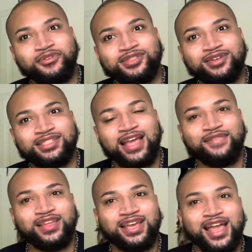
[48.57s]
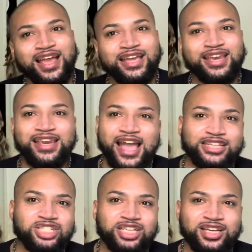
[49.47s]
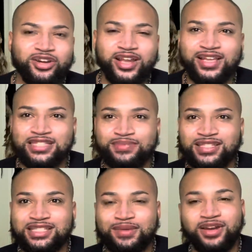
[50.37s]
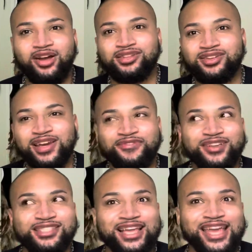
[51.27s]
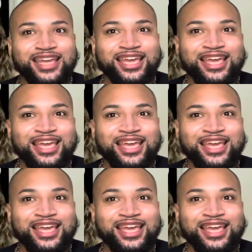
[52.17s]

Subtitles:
or we still get to have like a connection or intimacy, but it also kind of feels like